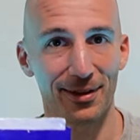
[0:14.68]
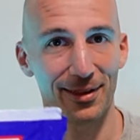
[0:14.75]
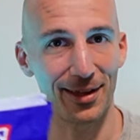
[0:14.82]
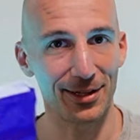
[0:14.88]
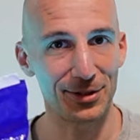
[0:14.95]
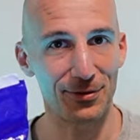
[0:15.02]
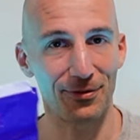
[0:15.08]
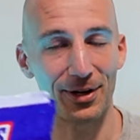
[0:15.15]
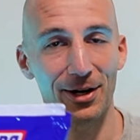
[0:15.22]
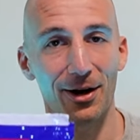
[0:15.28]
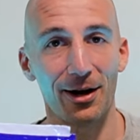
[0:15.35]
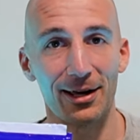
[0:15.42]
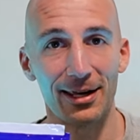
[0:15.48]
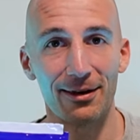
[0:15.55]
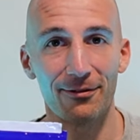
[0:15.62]
let you figure
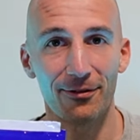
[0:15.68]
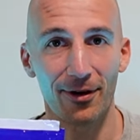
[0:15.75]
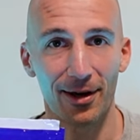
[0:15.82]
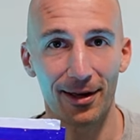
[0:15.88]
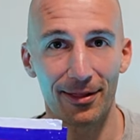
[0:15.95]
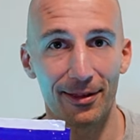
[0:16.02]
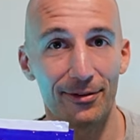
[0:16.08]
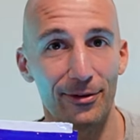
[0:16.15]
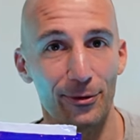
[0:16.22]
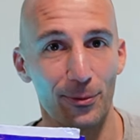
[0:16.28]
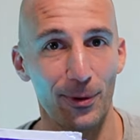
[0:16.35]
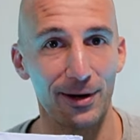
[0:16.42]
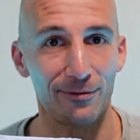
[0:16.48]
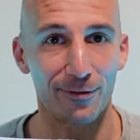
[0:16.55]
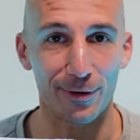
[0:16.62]
out if this is
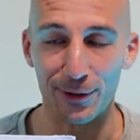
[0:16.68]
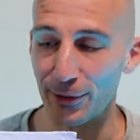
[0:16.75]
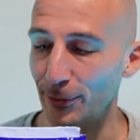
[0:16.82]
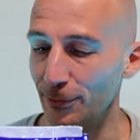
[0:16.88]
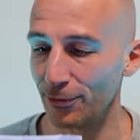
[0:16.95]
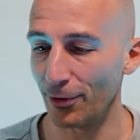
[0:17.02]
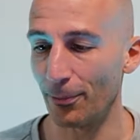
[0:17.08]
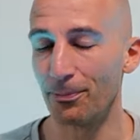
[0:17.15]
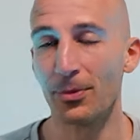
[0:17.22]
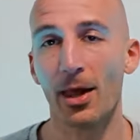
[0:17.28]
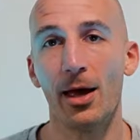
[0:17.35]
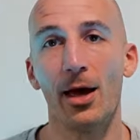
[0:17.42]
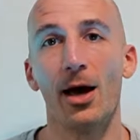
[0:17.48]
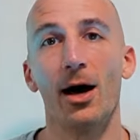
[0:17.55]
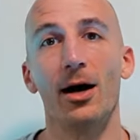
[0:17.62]
right for you. So
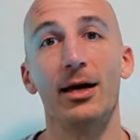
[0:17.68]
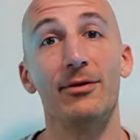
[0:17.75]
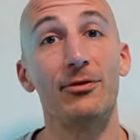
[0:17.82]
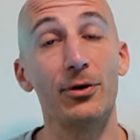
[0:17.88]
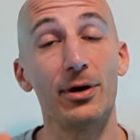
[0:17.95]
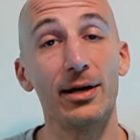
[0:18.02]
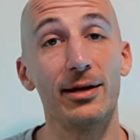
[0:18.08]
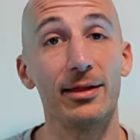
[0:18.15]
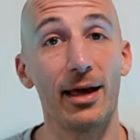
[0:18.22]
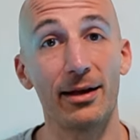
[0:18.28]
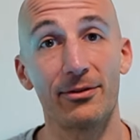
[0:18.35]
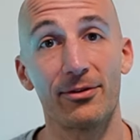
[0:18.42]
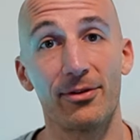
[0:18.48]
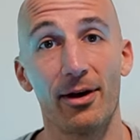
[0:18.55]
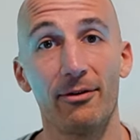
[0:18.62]
if you're into
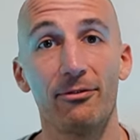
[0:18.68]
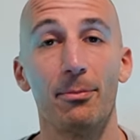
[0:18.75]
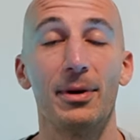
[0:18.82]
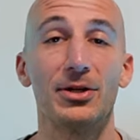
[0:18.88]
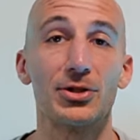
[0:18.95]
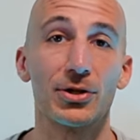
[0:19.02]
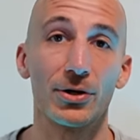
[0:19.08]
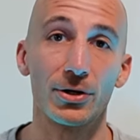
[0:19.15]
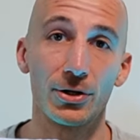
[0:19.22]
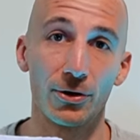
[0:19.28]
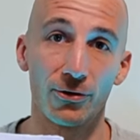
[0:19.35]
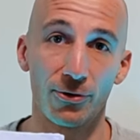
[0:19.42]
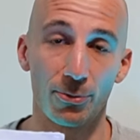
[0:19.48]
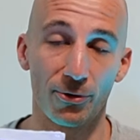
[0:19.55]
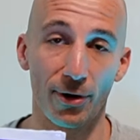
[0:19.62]
that stuff, make sure you're
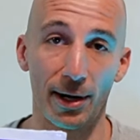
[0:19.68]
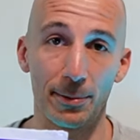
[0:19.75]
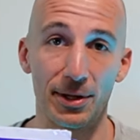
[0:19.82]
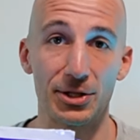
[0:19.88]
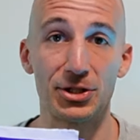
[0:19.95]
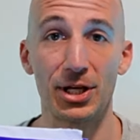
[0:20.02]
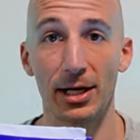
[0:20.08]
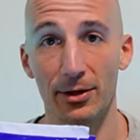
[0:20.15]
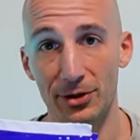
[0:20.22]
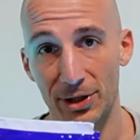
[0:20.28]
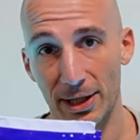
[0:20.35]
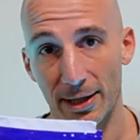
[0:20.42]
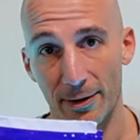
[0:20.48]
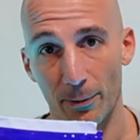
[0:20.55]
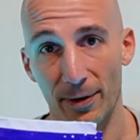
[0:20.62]
subscribed to the channel.
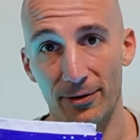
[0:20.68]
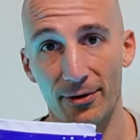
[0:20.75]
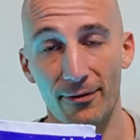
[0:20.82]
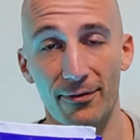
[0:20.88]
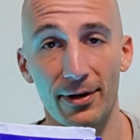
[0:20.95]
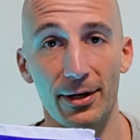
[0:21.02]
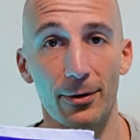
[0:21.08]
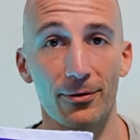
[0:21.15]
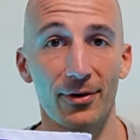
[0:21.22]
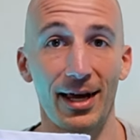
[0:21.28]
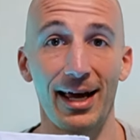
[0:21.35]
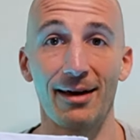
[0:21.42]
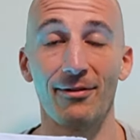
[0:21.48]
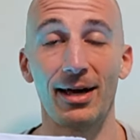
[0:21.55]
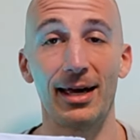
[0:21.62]
Check out the rest of the videos I
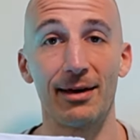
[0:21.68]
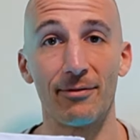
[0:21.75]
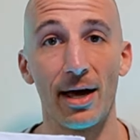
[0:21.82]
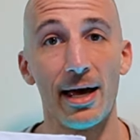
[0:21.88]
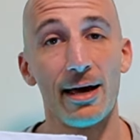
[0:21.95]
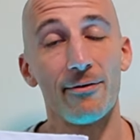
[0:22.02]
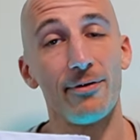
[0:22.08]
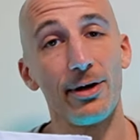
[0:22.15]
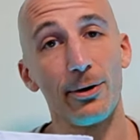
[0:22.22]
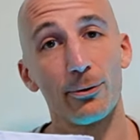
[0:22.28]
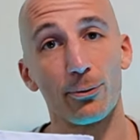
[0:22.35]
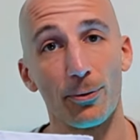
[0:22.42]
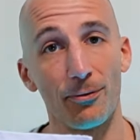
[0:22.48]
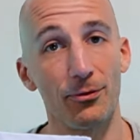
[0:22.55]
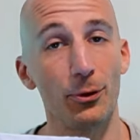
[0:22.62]
have. I have
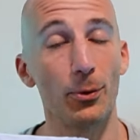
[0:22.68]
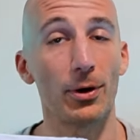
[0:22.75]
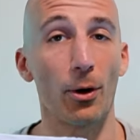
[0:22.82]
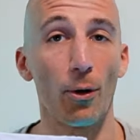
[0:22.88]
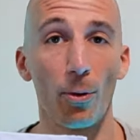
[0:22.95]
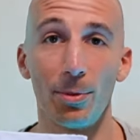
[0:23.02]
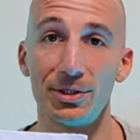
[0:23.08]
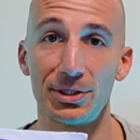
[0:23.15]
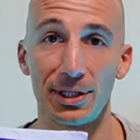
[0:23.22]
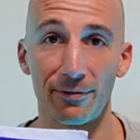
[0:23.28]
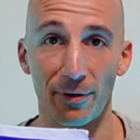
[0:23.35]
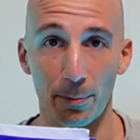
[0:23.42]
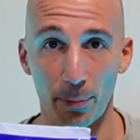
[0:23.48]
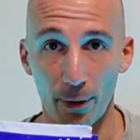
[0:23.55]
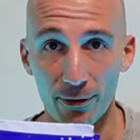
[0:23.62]
videos reviewing a whole bunch of
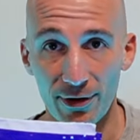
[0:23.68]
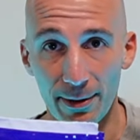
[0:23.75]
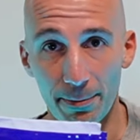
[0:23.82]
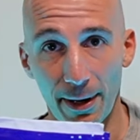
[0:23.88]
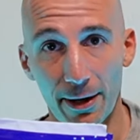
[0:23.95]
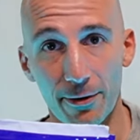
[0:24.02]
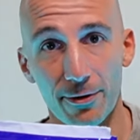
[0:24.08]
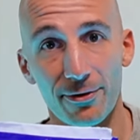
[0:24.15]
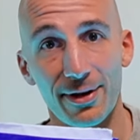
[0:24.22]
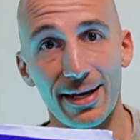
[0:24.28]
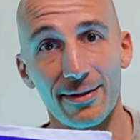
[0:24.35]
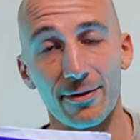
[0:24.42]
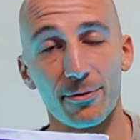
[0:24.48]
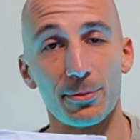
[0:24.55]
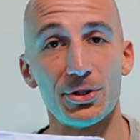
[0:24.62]
different protein powders
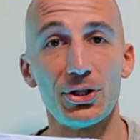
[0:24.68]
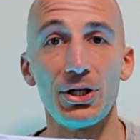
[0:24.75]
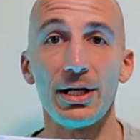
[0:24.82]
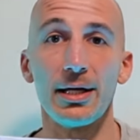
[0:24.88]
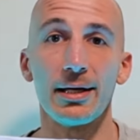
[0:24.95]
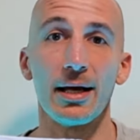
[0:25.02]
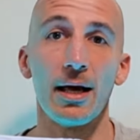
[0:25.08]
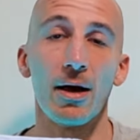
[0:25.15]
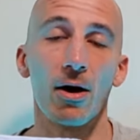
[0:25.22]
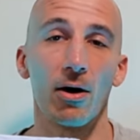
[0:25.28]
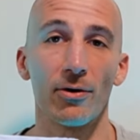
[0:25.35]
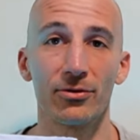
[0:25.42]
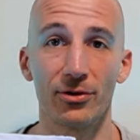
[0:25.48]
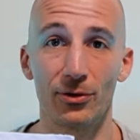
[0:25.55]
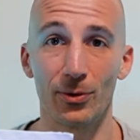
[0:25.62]
in this machine,
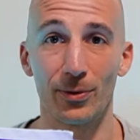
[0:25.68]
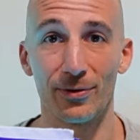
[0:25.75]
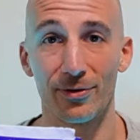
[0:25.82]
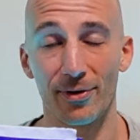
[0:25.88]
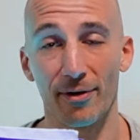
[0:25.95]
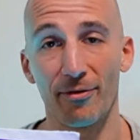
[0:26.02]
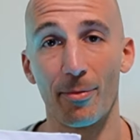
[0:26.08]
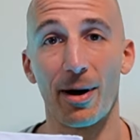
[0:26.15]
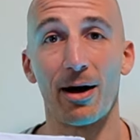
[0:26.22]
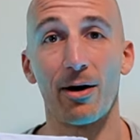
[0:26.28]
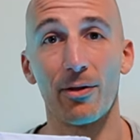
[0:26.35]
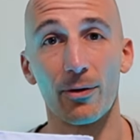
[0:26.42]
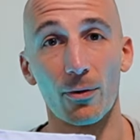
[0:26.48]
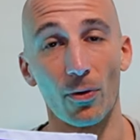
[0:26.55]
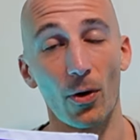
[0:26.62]
also doing stuff about
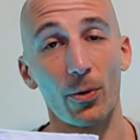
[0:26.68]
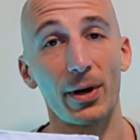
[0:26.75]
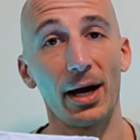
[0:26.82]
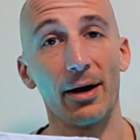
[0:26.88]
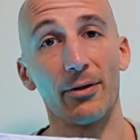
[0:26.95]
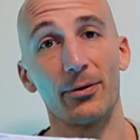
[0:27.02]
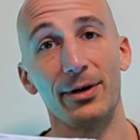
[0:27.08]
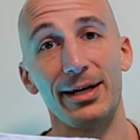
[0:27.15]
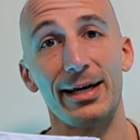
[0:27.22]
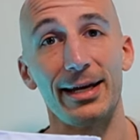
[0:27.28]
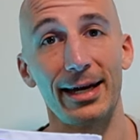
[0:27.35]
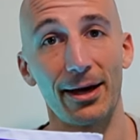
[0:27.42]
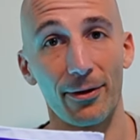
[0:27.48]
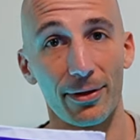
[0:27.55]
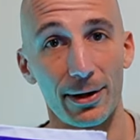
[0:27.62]
other low-calorie
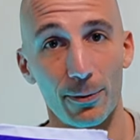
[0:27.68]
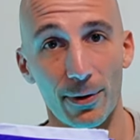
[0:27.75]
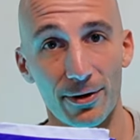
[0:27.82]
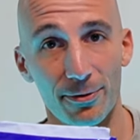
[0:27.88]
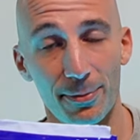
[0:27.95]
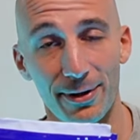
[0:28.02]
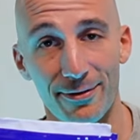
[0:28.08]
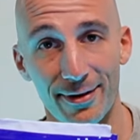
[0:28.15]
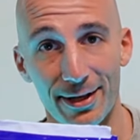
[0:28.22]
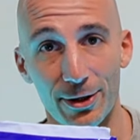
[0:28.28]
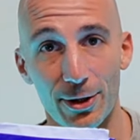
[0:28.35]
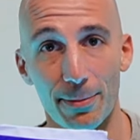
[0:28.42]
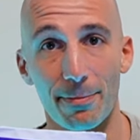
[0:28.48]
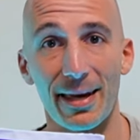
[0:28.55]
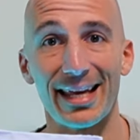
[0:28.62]
and healthy recipes that you
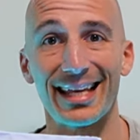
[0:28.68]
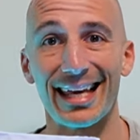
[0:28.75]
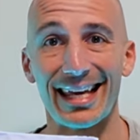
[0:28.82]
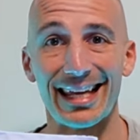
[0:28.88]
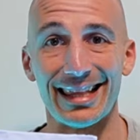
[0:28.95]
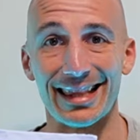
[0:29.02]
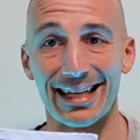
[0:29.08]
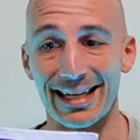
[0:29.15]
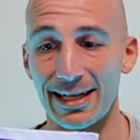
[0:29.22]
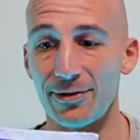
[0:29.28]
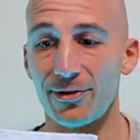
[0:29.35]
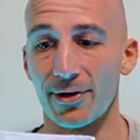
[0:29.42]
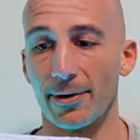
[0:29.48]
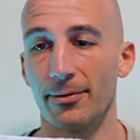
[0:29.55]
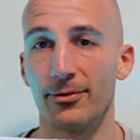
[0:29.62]
can make in the
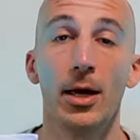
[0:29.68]
Ninja.